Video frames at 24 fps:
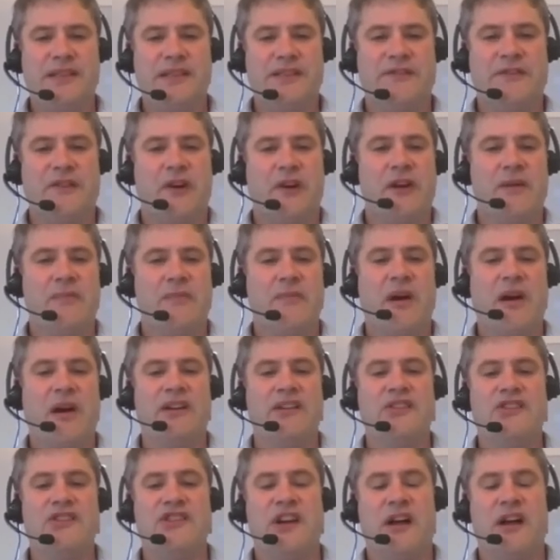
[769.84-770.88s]
So it's very
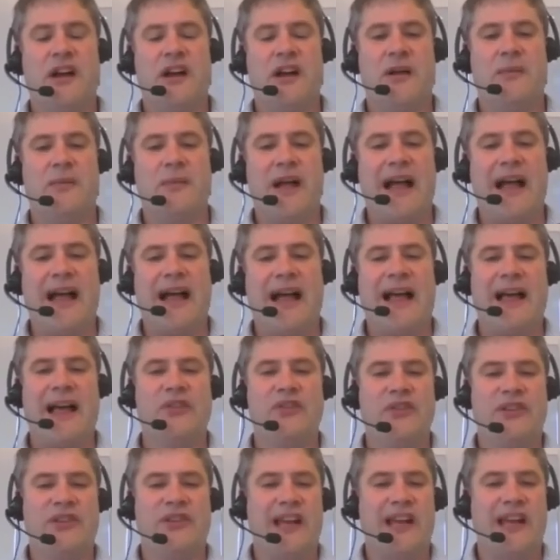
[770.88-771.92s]
much um, how
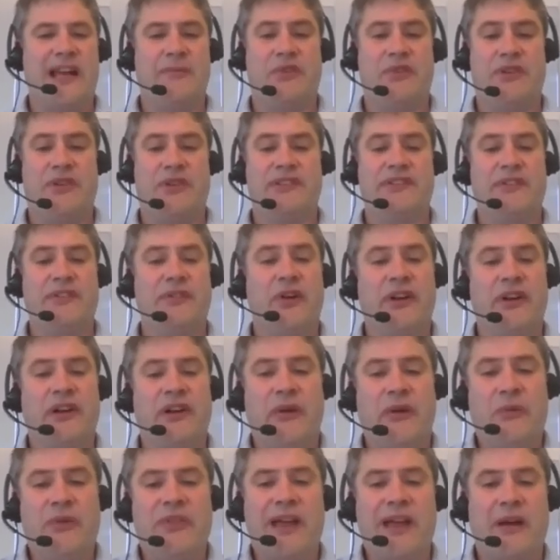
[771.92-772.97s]
do you capture? Because you
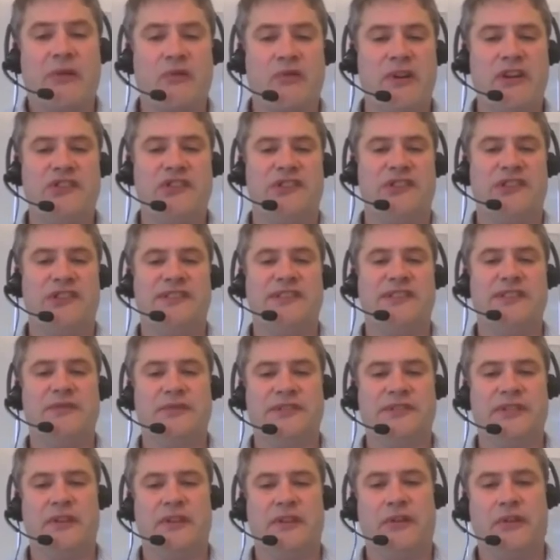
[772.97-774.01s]
know, with that richness, it's
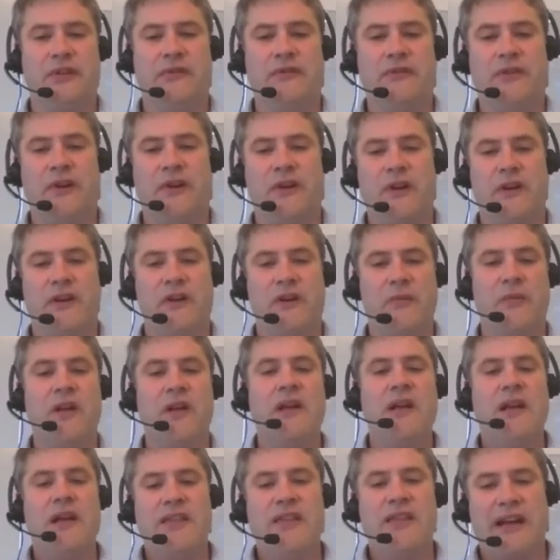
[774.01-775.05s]
also a lot of volume.
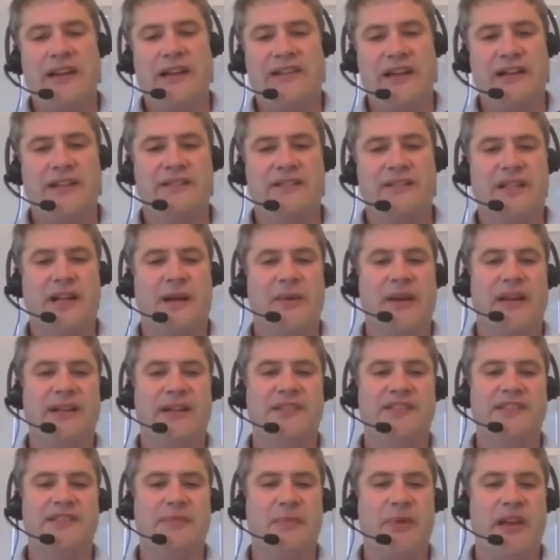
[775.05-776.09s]
That data is coming in
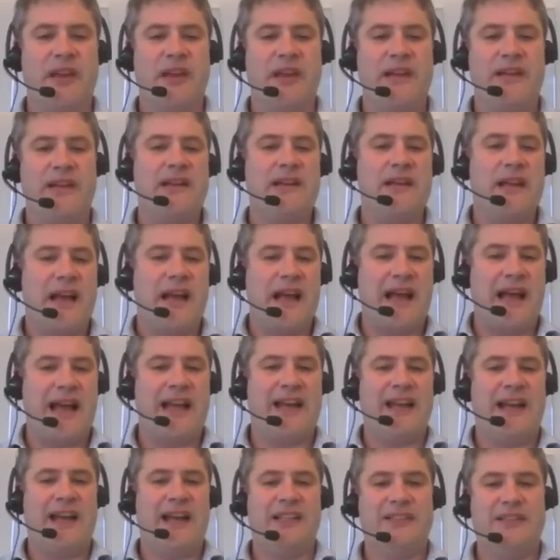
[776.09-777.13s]
at speed,
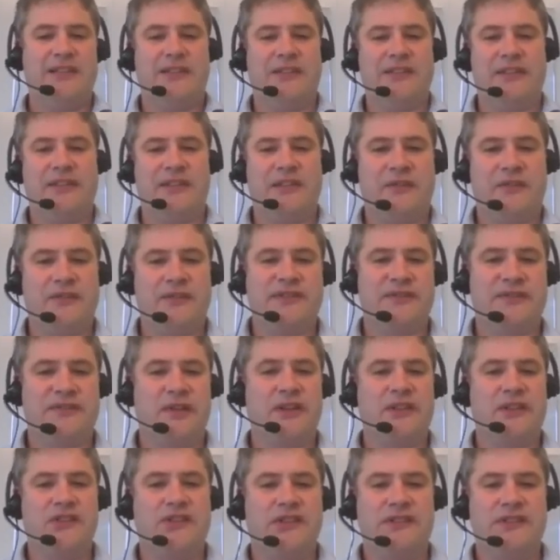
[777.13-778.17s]
and it has lots of different
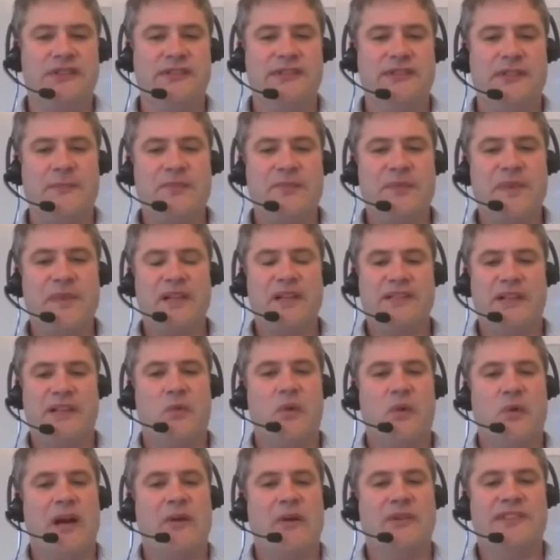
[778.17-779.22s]
structures. So
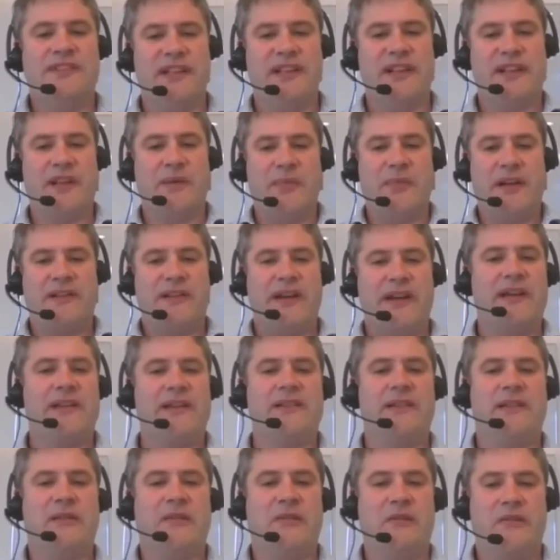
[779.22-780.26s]
where we're seeing the big
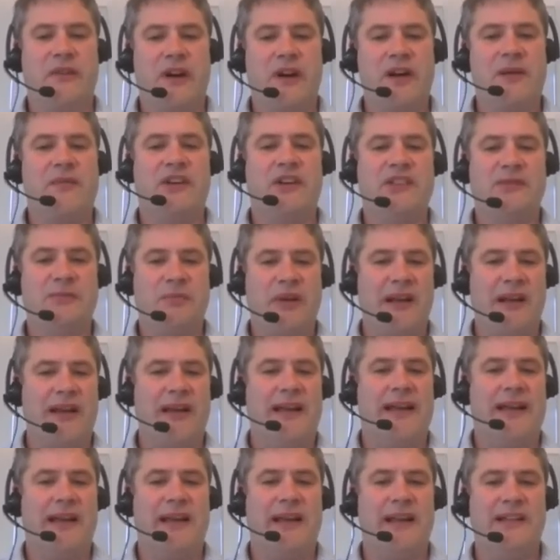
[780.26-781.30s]
data very much
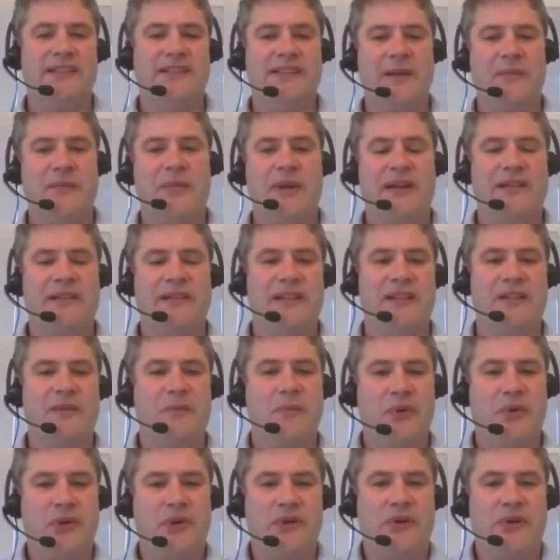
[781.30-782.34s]
playing in is the ability to
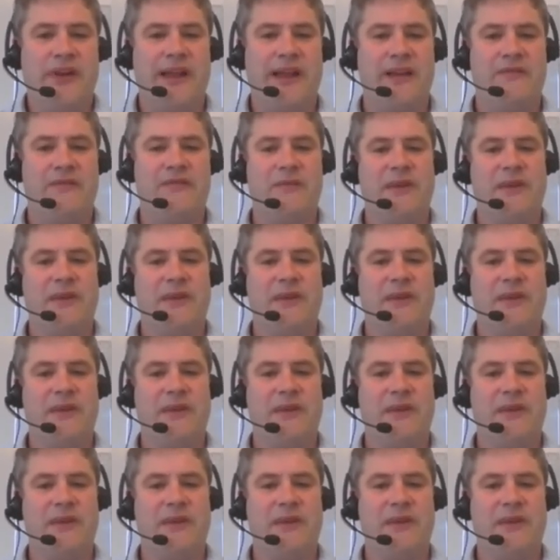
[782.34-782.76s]
pull that